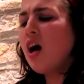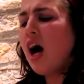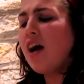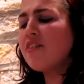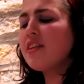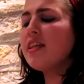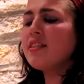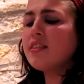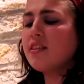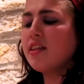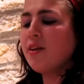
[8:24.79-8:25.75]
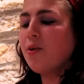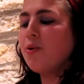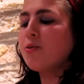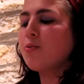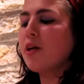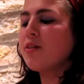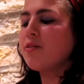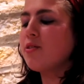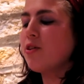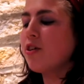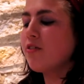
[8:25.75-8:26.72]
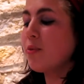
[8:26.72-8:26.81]
I released the old weathered
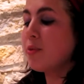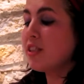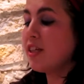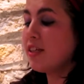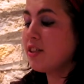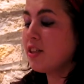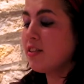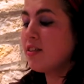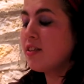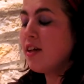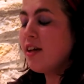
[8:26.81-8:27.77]
door from its hinges,